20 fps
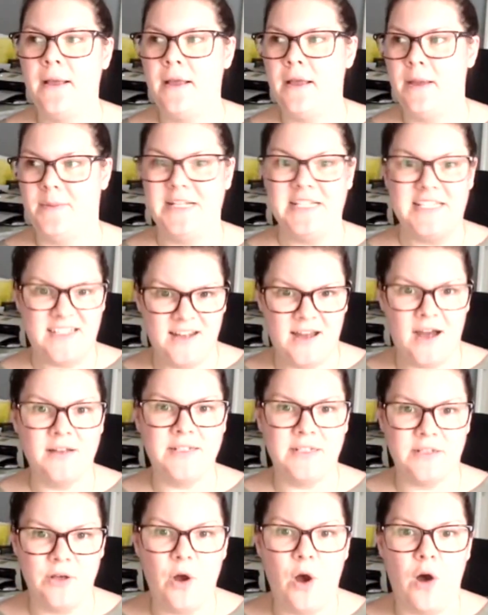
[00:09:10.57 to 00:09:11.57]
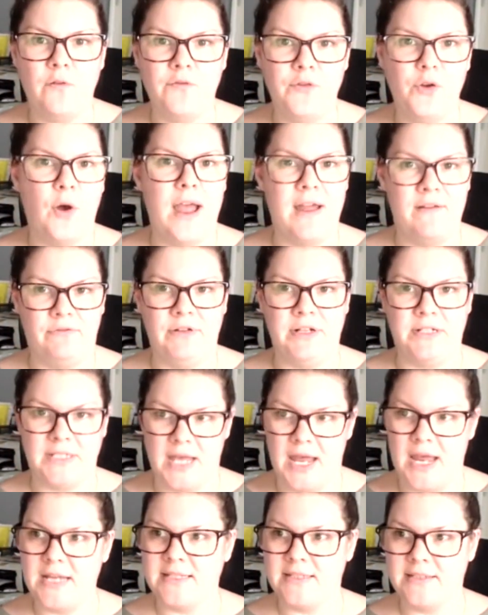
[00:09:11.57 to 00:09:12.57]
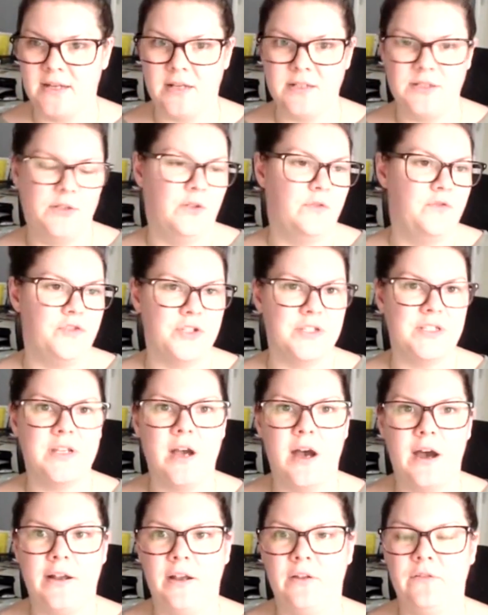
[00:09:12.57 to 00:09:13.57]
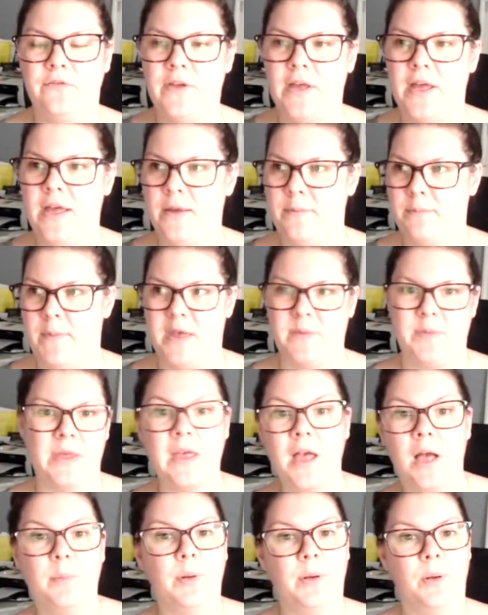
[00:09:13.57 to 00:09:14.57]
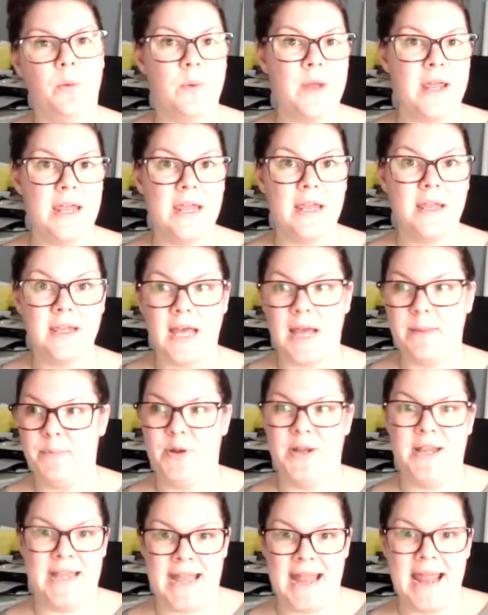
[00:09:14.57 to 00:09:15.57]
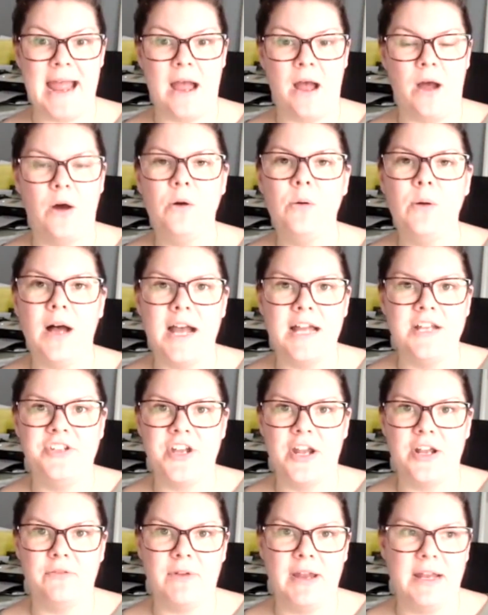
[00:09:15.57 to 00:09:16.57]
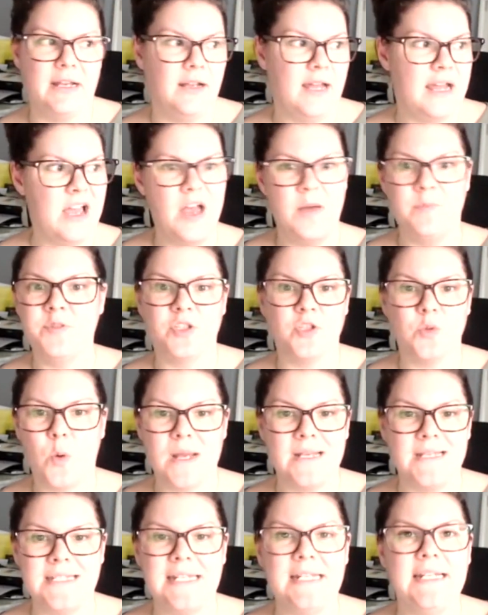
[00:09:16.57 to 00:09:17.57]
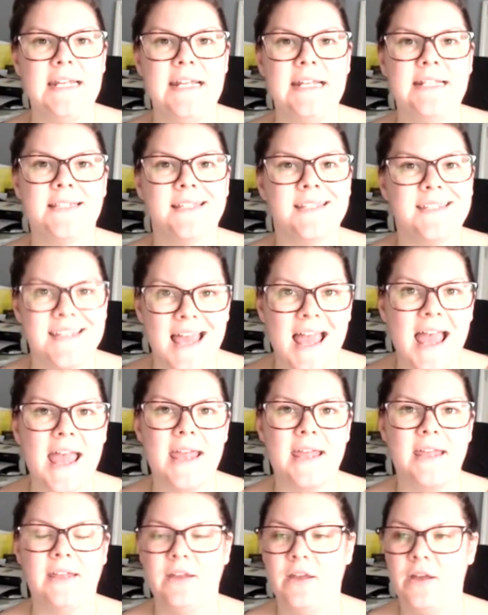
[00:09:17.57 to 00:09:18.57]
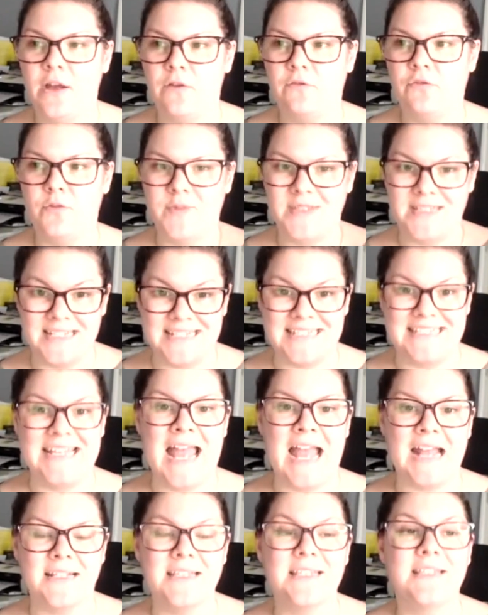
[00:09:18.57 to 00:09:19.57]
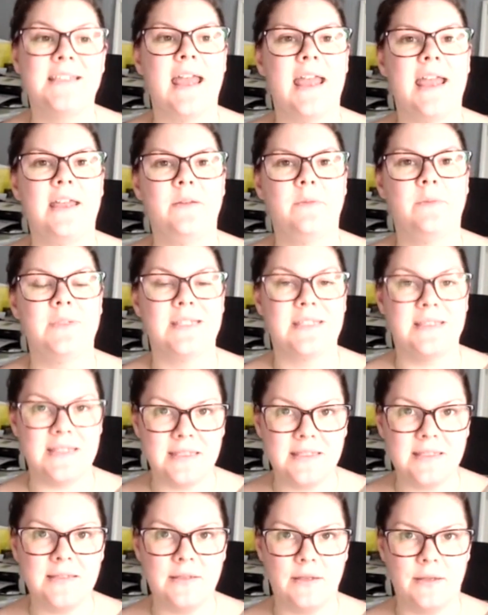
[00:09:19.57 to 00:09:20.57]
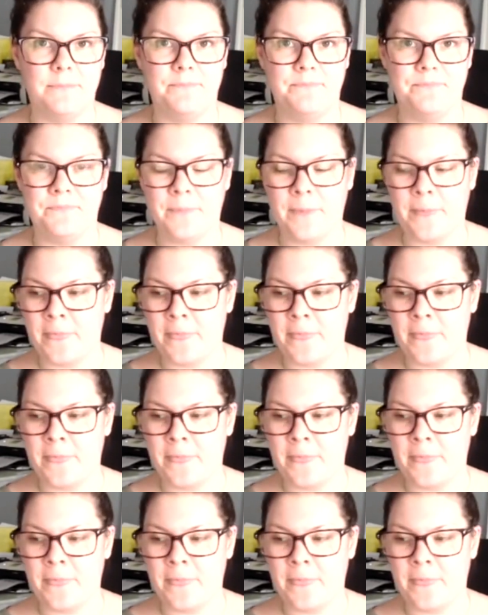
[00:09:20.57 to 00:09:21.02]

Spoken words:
I mean, it started off not every day. It started off just kind of maybe a couple a week, but now I generate like up to 20 leads a day from this exact same system.